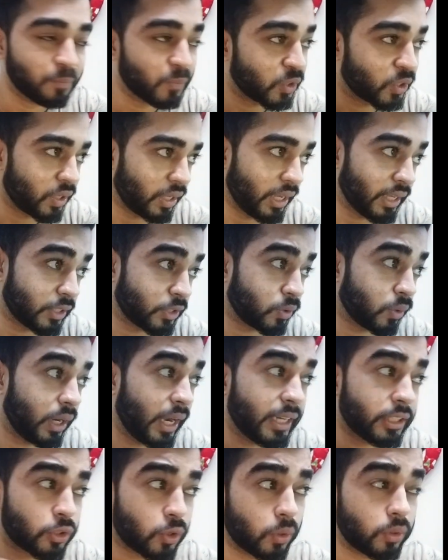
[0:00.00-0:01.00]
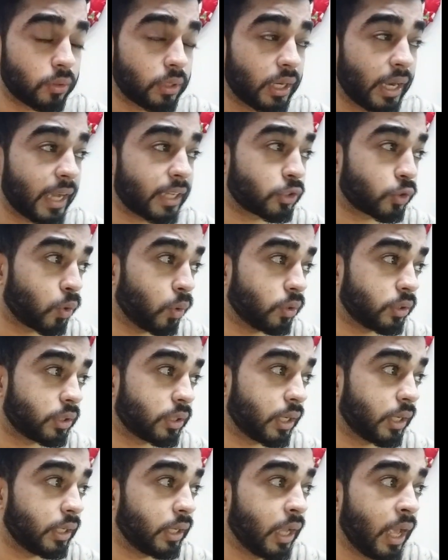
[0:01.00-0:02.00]
So yes, so let's go to the next
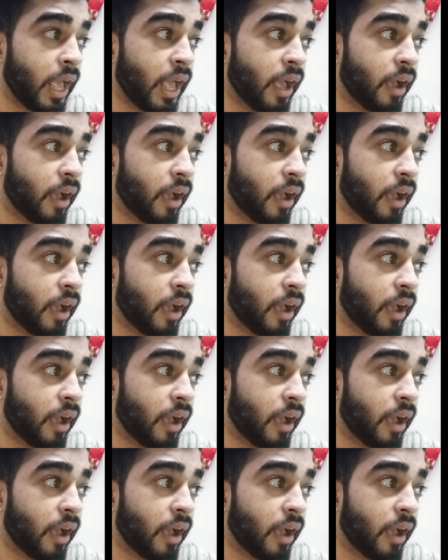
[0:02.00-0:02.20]
question.